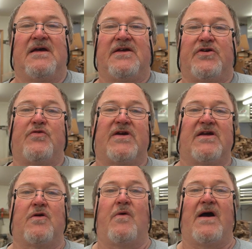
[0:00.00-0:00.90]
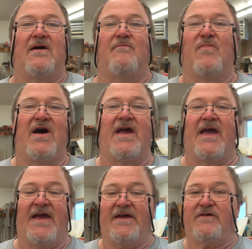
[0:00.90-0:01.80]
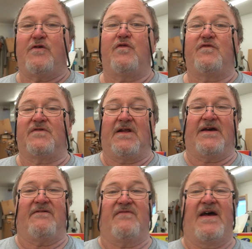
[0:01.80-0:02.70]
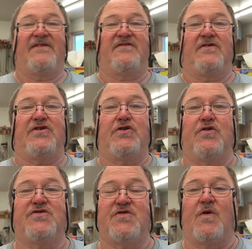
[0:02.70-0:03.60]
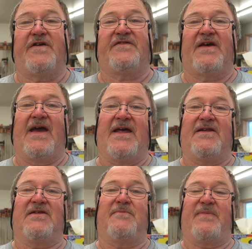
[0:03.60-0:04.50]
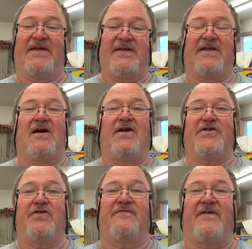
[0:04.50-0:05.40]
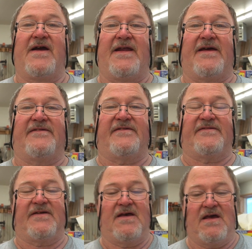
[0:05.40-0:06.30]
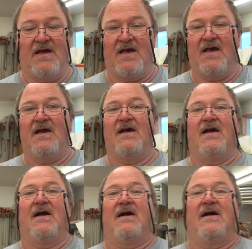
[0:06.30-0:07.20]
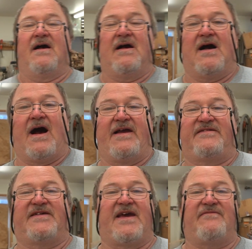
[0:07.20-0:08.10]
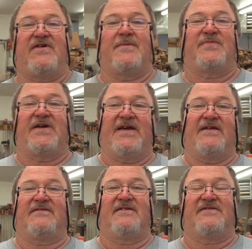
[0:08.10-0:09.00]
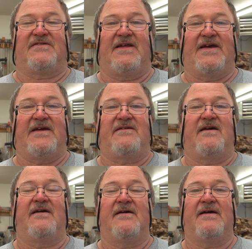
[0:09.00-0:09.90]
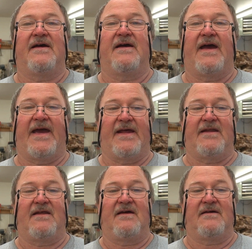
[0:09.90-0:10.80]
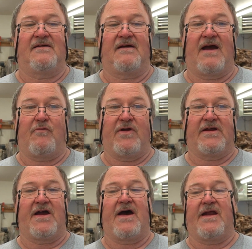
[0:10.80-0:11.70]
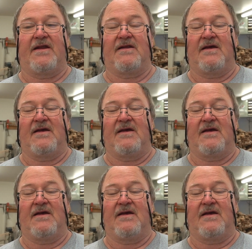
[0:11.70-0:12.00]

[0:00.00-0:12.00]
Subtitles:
you can go out and buy a used lathe. That's your choice and dependent on your finances. I saved up to get this lathe and I went and got it.